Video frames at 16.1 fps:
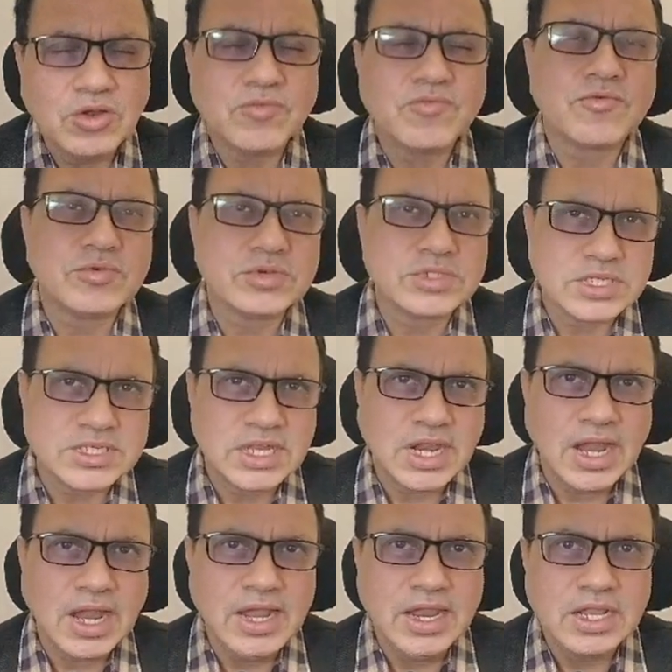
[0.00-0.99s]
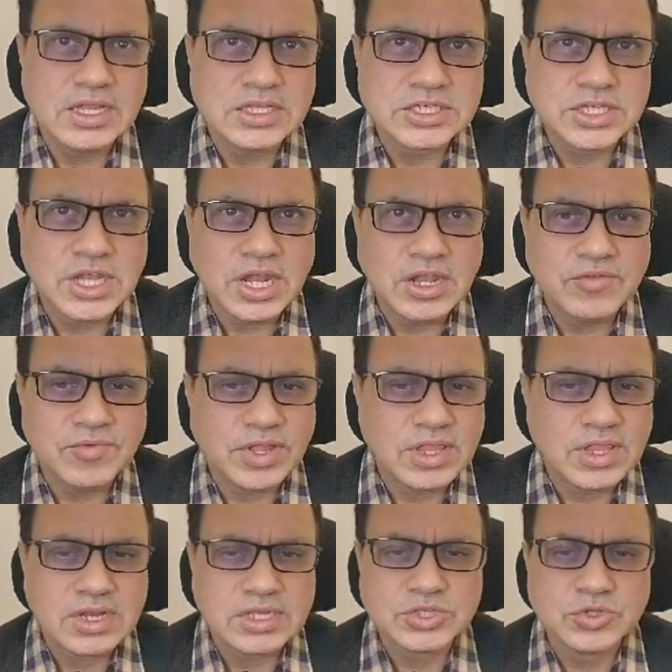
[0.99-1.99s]
of course, is an ideal state where
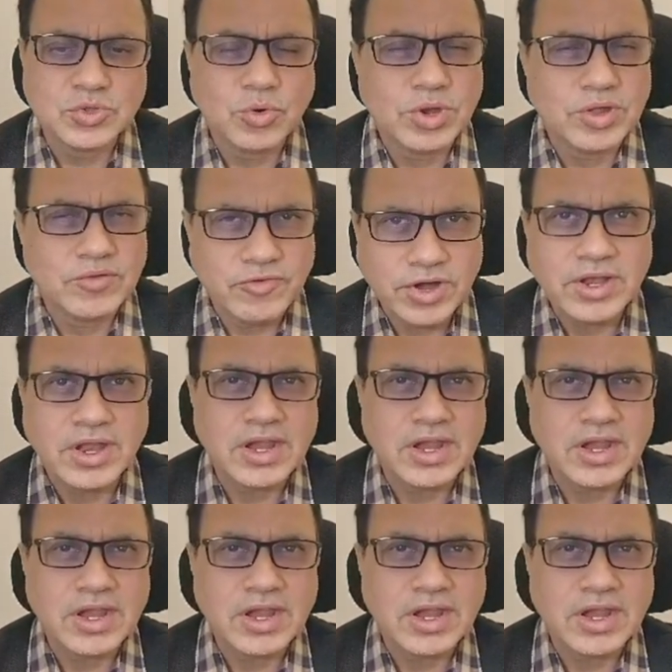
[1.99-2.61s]
there is no defect.